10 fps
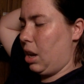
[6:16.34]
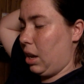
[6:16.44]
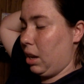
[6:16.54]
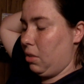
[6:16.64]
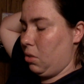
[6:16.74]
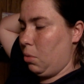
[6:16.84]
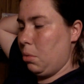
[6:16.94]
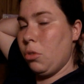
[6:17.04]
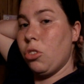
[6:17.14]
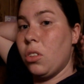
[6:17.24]
I guess we
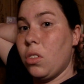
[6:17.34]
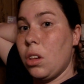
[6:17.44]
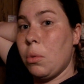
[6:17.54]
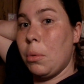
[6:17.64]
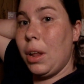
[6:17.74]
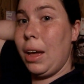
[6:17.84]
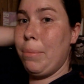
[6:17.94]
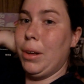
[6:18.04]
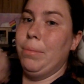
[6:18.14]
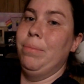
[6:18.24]
will just see what will
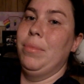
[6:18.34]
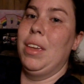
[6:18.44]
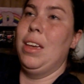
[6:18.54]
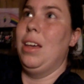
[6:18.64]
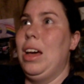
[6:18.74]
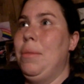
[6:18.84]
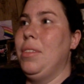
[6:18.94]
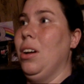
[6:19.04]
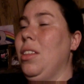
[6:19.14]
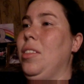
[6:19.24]
happen. And I'm
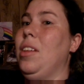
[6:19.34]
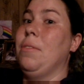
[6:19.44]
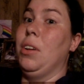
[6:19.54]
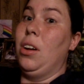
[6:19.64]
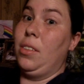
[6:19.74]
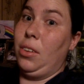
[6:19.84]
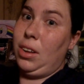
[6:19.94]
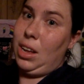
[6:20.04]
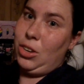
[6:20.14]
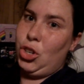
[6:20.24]
sorry that these vlogs are
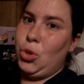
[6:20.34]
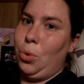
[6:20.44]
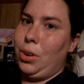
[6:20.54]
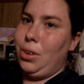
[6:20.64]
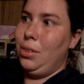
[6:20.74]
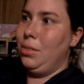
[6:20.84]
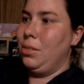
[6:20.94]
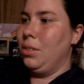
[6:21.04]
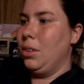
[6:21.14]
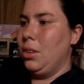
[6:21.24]
kind of shorter
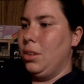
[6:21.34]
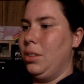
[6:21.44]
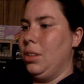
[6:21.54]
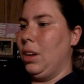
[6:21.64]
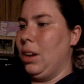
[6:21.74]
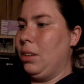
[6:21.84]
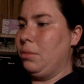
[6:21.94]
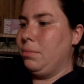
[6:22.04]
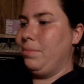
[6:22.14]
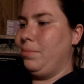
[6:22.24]
like,